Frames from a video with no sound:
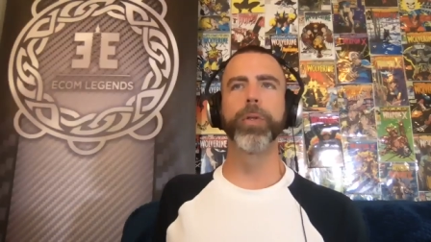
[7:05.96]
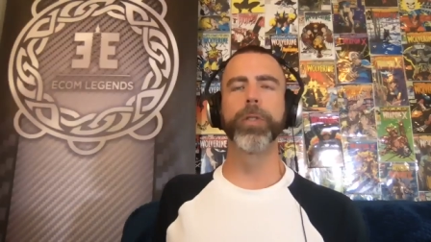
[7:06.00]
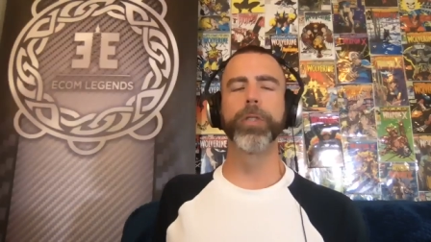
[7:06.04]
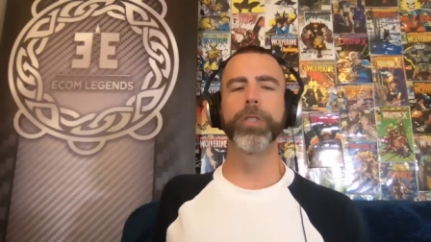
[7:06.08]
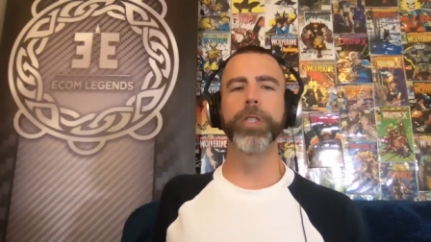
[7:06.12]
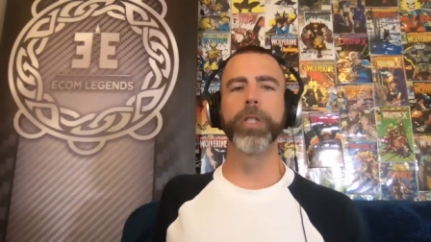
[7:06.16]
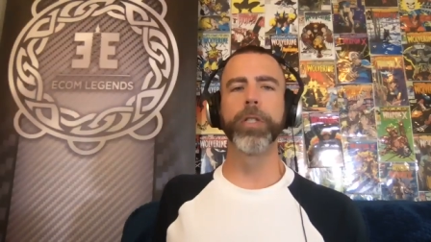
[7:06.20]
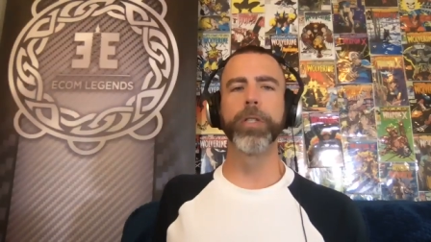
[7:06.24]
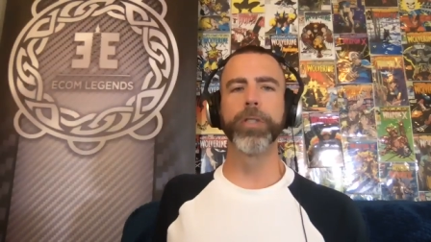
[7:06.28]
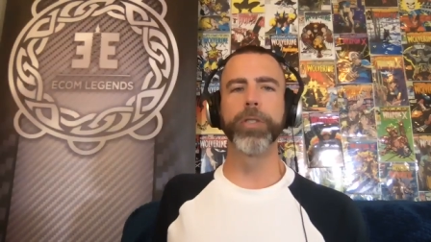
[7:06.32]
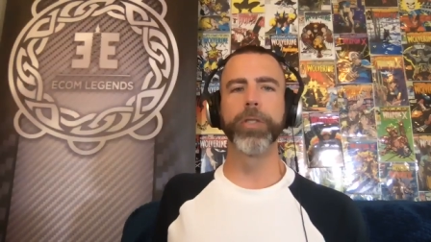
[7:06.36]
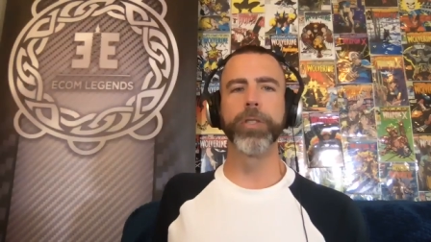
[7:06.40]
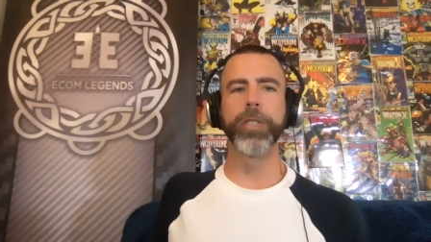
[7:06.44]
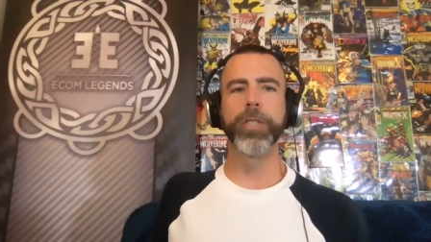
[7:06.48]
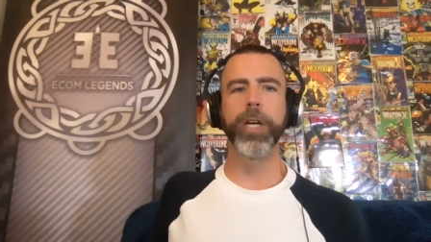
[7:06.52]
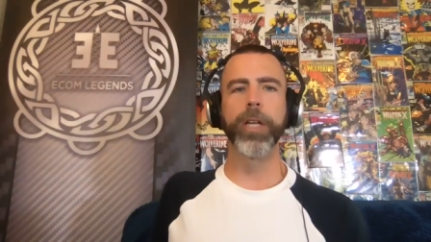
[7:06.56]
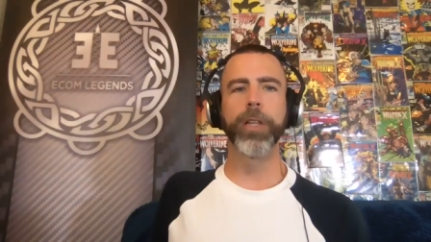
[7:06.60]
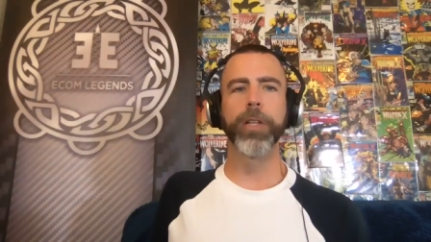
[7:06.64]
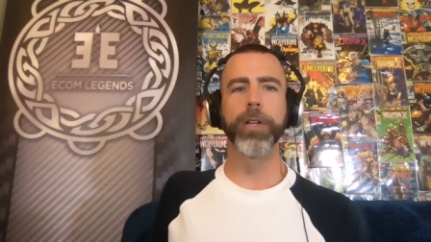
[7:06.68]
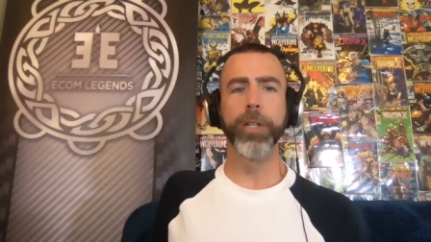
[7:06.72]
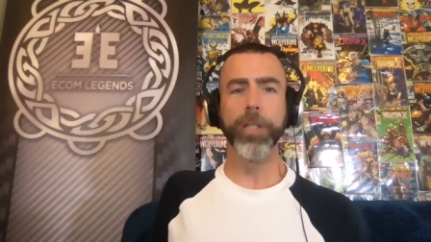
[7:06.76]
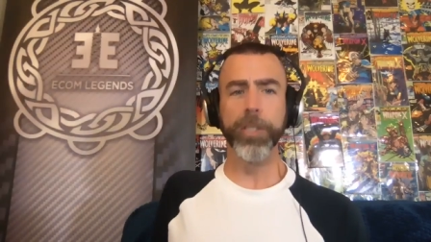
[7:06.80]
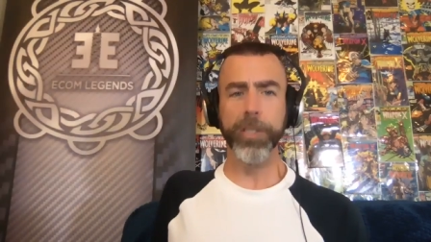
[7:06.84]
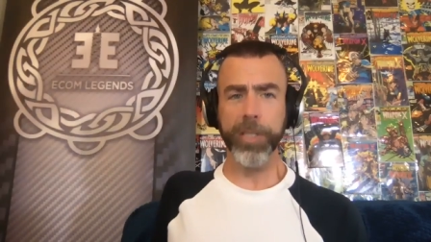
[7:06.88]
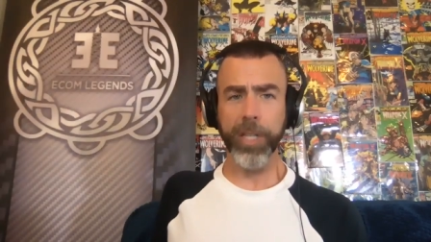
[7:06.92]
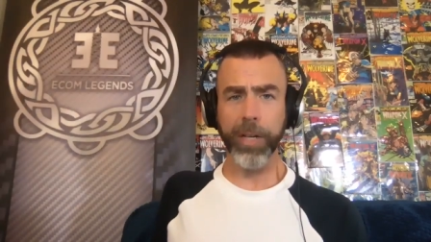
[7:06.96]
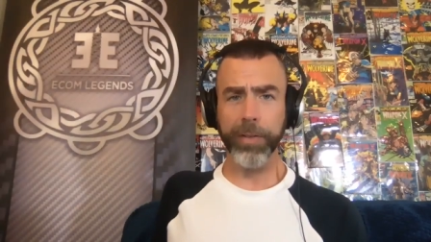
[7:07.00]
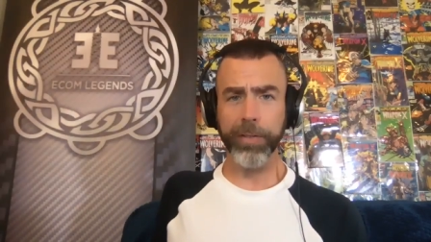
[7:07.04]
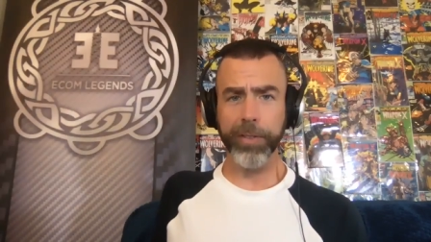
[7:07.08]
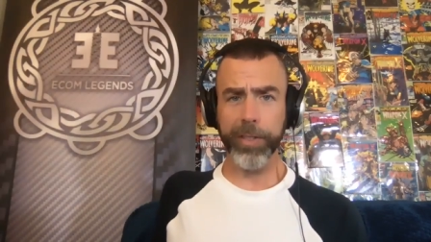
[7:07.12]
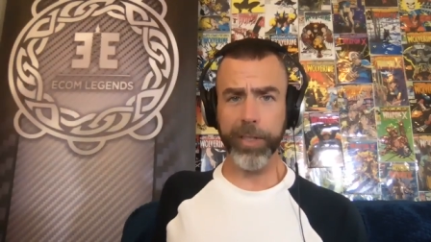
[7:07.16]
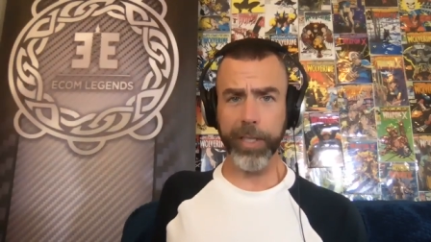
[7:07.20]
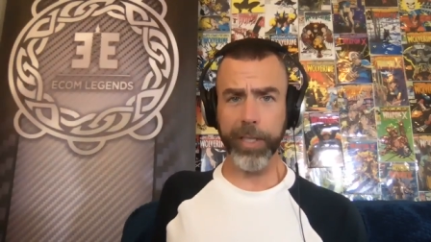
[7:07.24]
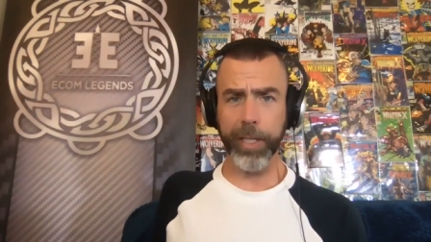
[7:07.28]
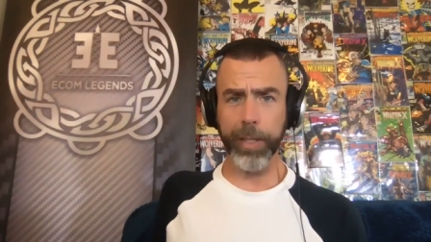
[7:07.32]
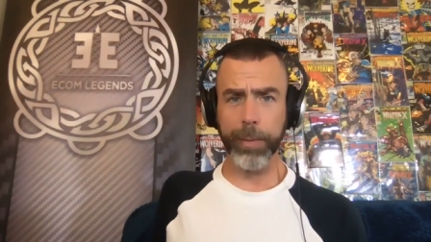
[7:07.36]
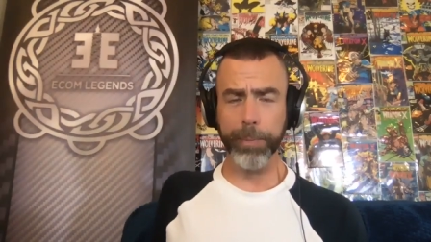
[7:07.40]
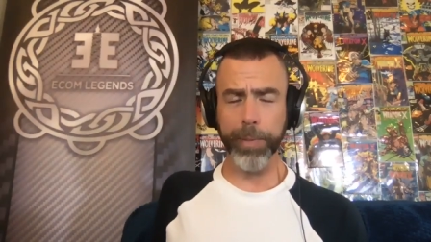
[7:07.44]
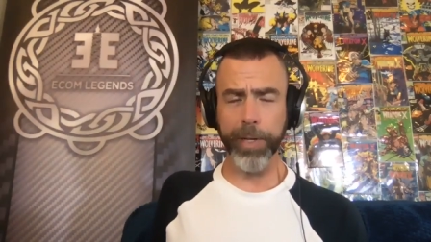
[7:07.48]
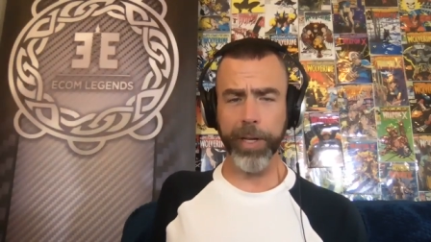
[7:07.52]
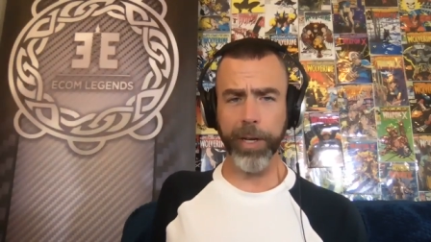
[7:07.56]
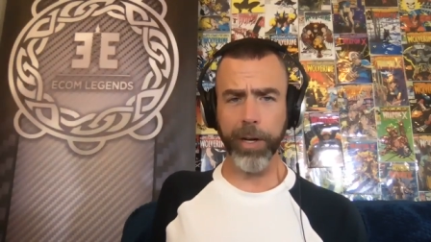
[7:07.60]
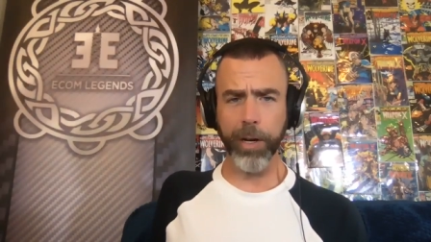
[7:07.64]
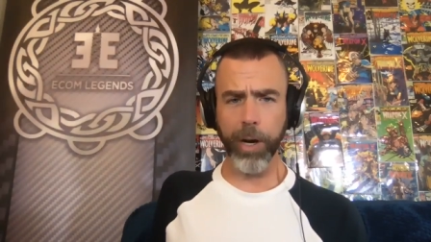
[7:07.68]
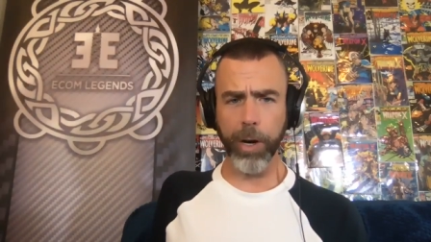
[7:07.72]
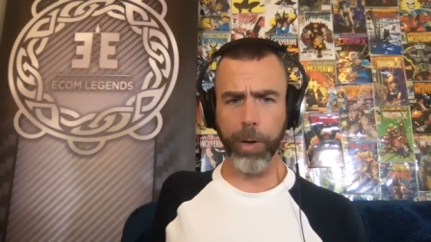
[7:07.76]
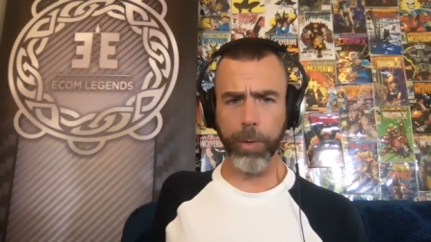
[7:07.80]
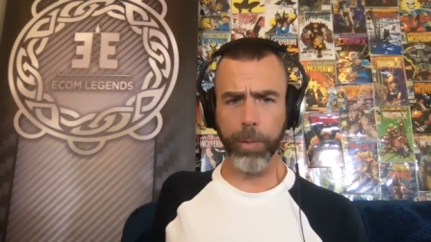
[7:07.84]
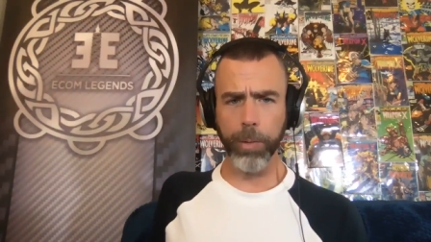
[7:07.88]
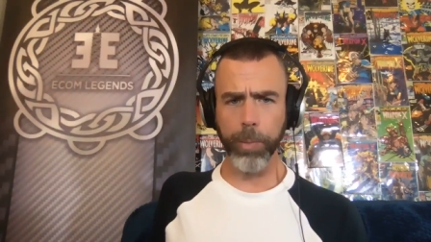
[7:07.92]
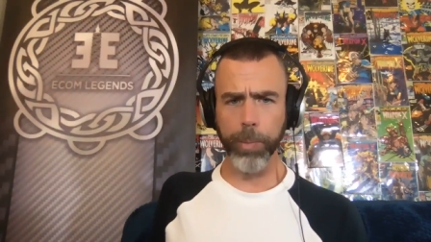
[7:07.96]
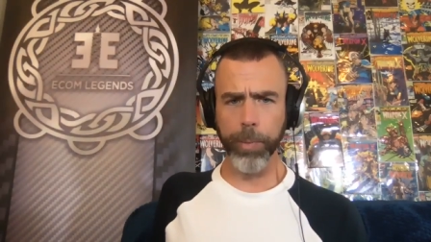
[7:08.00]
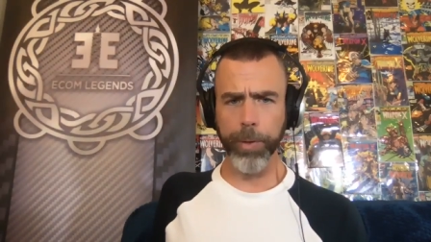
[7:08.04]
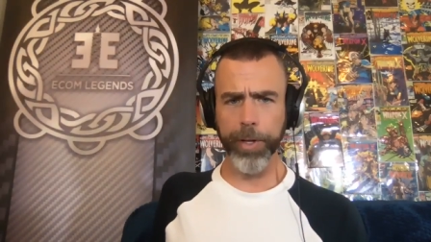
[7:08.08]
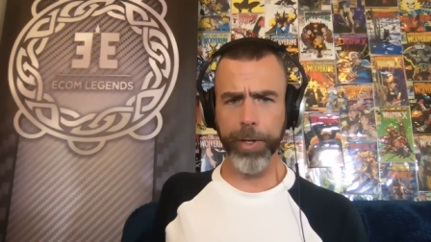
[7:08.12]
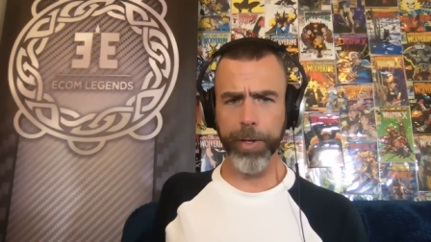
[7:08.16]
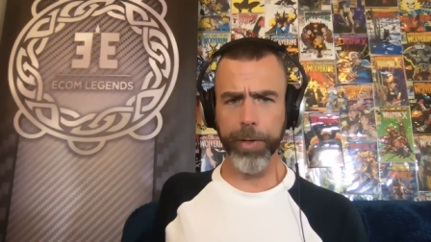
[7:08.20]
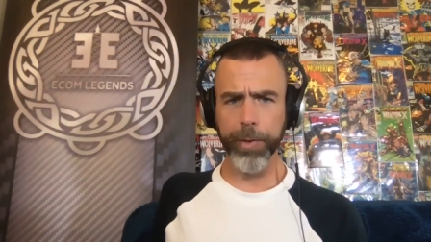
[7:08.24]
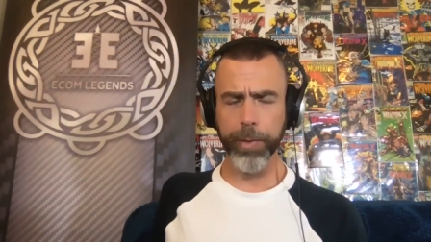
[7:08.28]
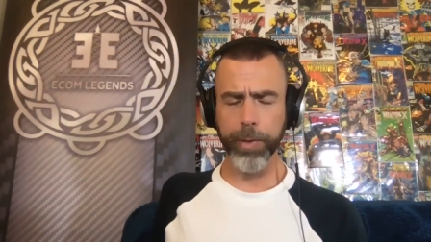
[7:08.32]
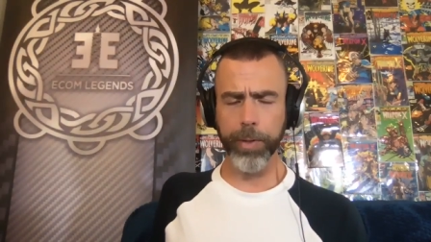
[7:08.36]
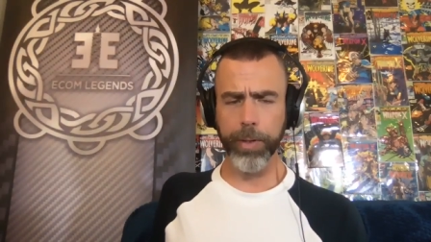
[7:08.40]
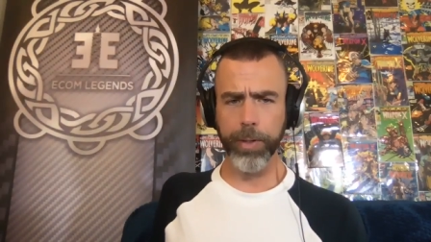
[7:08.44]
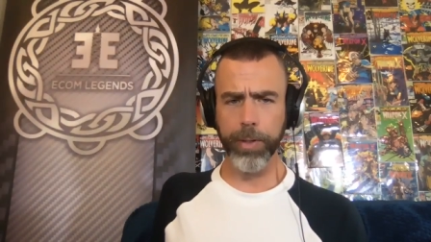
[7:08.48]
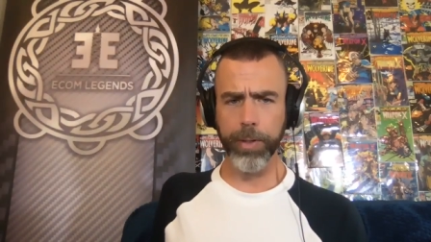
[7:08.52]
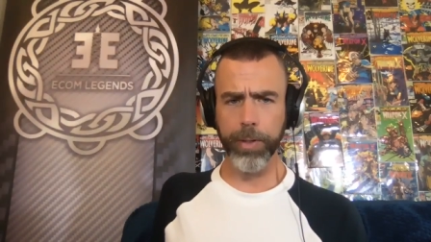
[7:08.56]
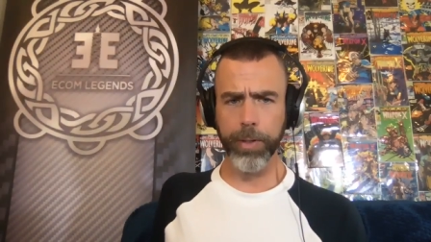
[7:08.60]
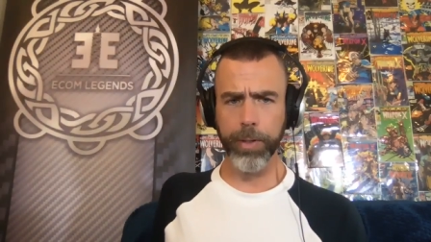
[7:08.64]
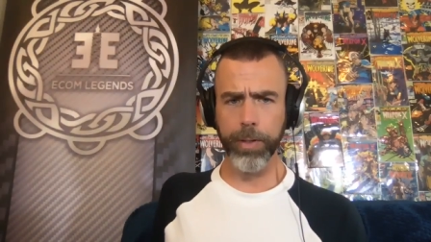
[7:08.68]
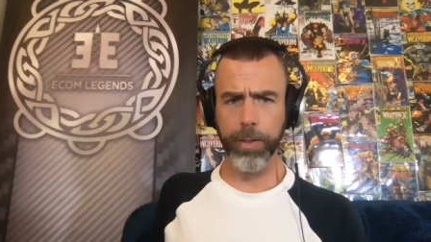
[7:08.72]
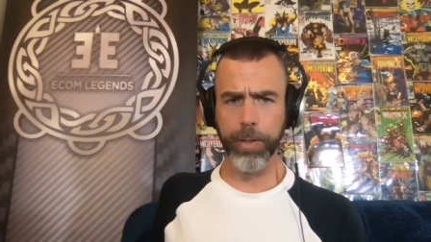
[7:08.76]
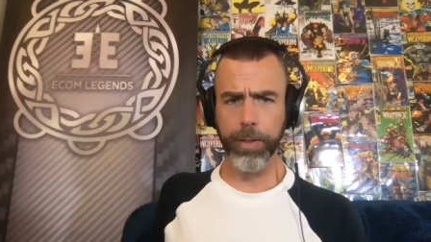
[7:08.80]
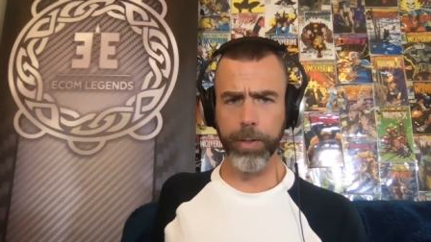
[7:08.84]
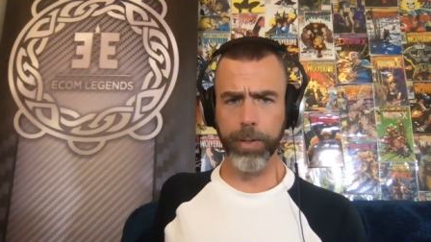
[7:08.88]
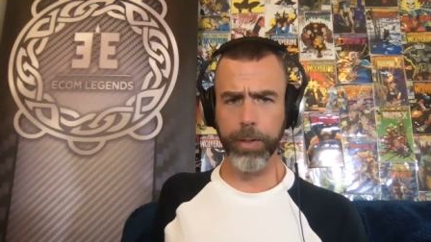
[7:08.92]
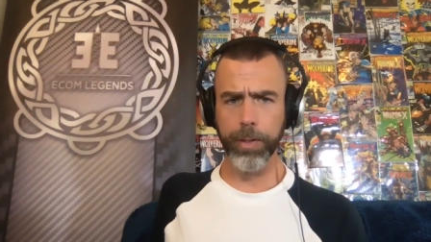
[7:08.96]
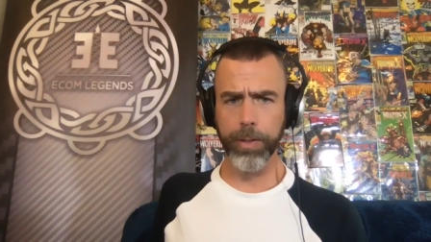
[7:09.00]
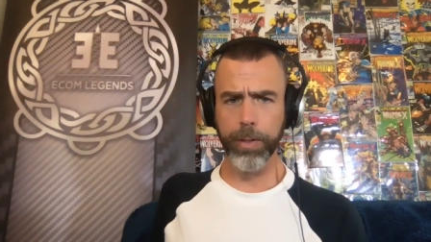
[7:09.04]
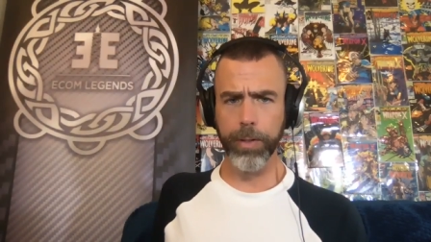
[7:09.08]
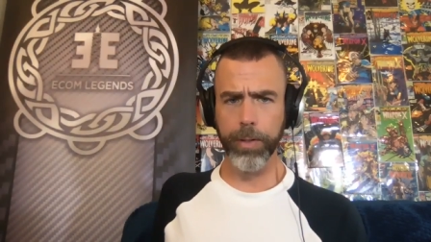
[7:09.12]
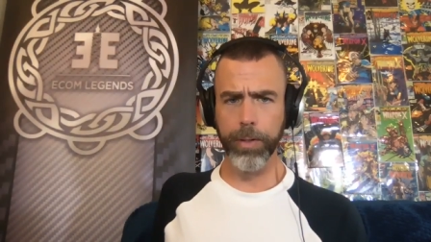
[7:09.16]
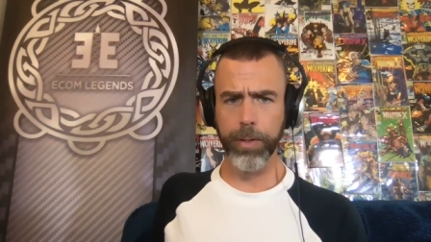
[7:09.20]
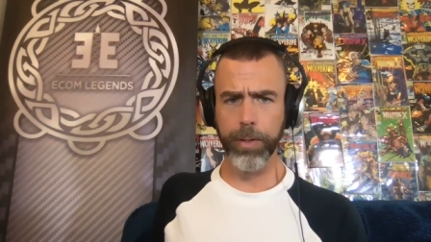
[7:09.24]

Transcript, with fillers: you know so tyler you're 17 peter how old were you I